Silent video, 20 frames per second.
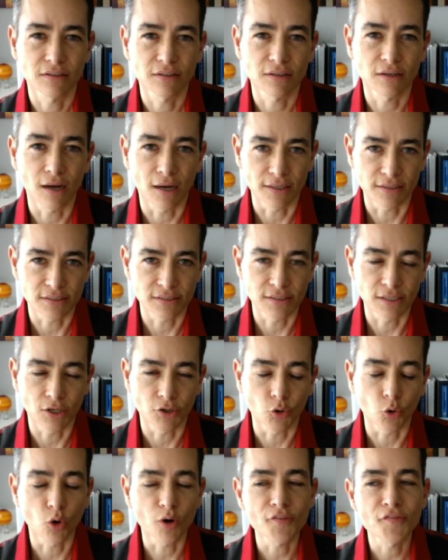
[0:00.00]
gotten done.
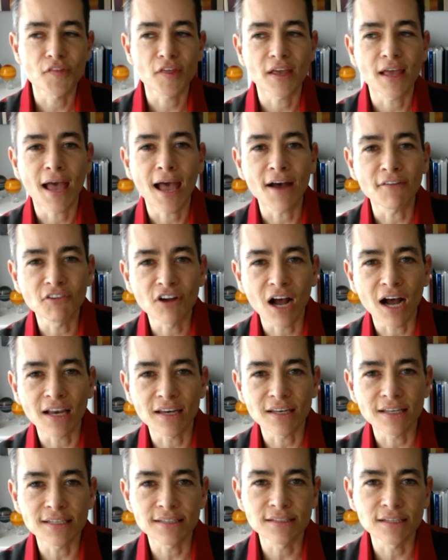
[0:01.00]
Or if they have
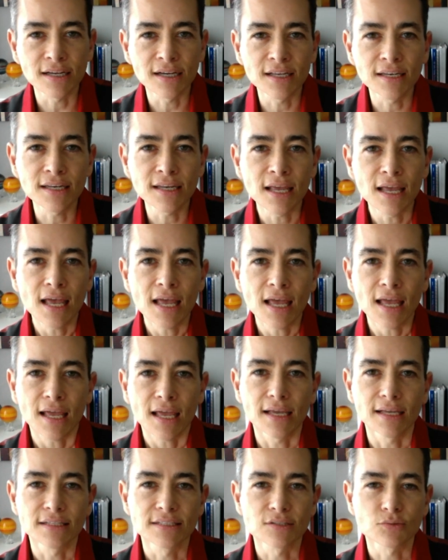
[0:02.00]
gotten it done,
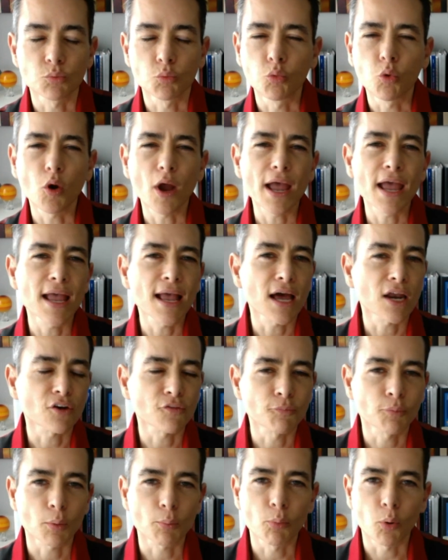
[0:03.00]
it's way out
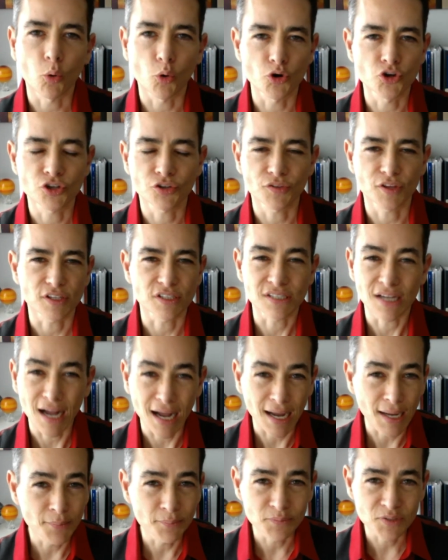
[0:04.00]
of proportion. The
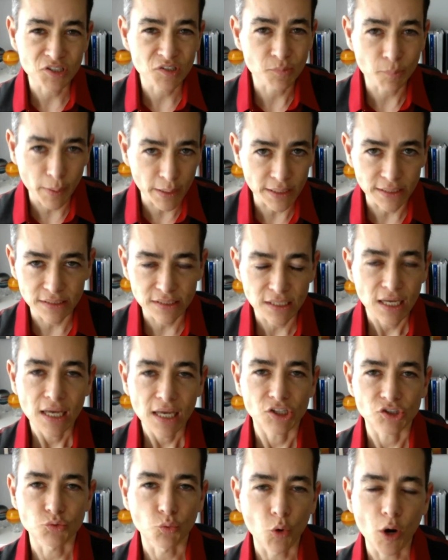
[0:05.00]
time spent
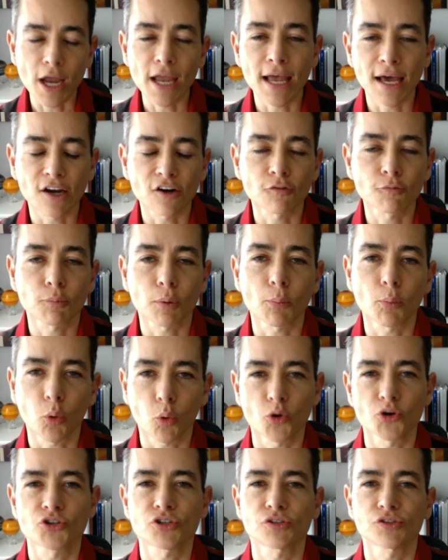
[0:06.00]
is way out of
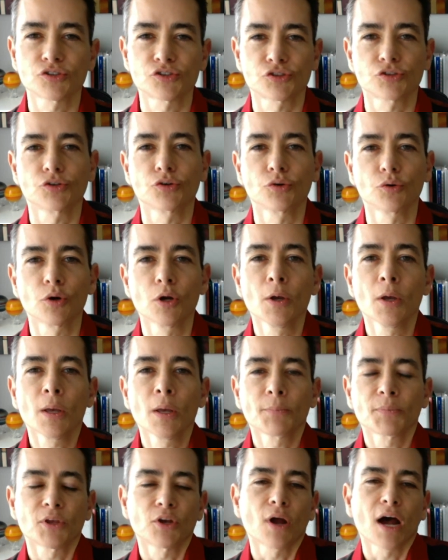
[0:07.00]
proportion to
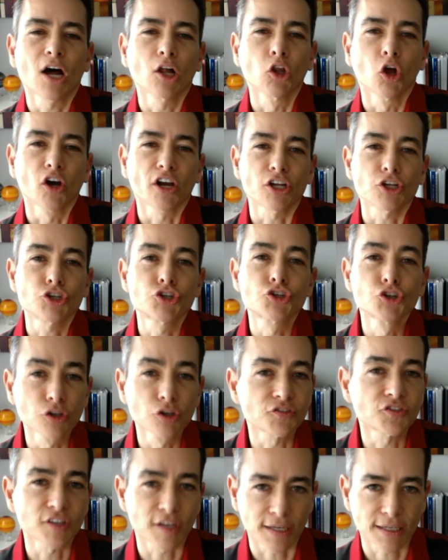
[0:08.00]
how long it should
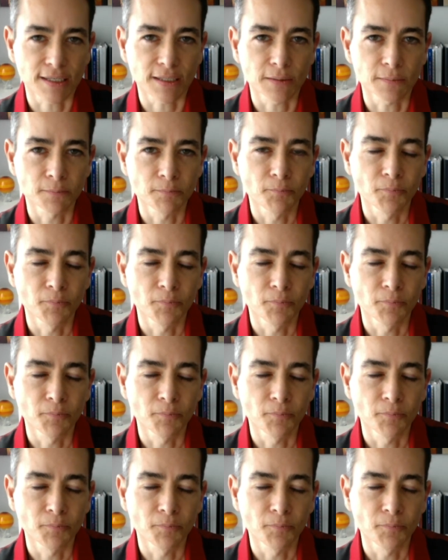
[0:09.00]
have taken.